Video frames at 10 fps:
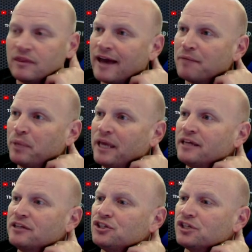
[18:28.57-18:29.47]
that
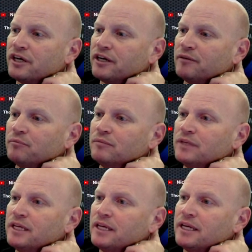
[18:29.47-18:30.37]
page, um,
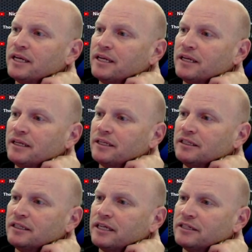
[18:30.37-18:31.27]

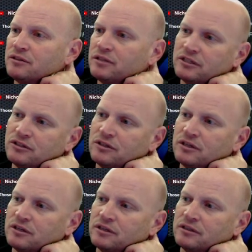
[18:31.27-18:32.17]
is, is
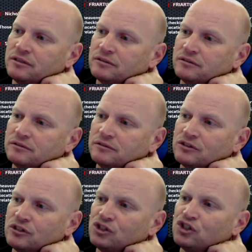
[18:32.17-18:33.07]
the
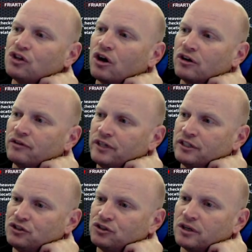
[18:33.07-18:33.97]
the start of the
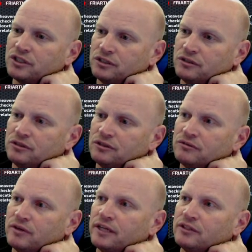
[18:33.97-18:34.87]
instructions,
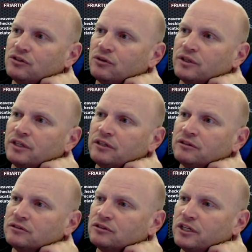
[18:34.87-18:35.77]
right? So
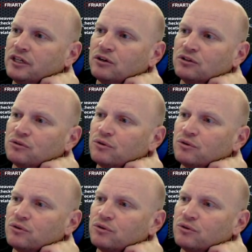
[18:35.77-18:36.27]
he'll he goes